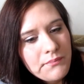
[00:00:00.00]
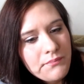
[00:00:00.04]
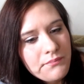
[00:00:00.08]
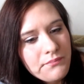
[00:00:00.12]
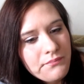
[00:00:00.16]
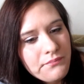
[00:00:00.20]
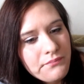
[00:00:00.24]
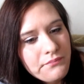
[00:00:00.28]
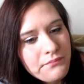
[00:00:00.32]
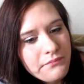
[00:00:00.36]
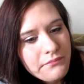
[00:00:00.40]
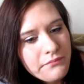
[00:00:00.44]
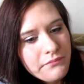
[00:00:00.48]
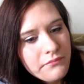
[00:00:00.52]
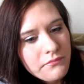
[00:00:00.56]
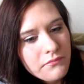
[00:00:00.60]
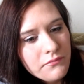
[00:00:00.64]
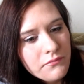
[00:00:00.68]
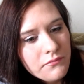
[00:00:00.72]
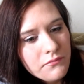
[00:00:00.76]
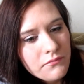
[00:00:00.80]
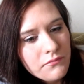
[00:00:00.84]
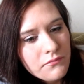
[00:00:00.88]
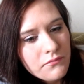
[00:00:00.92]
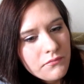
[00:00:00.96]

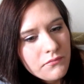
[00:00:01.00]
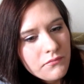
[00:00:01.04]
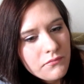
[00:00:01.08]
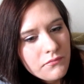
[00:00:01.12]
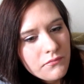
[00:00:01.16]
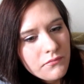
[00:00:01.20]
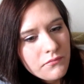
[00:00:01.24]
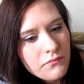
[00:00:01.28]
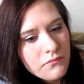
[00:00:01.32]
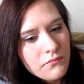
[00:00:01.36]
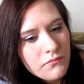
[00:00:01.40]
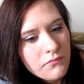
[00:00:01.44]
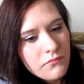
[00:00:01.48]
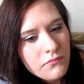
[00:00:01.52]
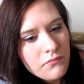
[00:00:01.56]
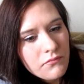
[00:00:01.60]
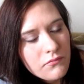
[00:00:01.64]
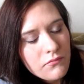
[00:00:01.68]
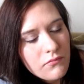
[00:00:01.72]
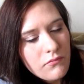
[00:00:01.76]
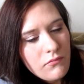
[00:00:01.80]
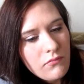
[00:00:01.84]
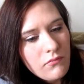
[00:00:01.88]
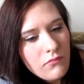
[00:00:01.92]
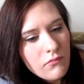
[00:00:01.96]

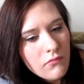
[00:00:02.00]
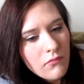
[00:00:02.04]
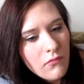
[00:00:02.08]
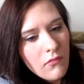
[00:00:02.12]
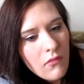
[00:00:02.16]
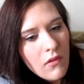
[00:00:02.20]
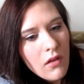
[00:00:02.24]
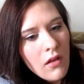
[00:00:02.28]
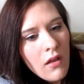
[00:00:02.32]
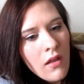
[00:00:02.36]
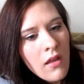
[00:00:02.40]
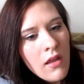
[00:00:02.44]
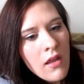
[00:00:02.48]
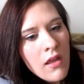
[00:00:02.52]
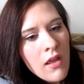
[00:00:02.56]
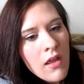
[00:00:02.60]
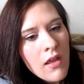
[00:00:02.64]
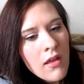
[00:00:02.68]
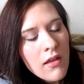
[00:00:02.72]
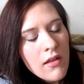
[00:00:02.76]
Nothing is said.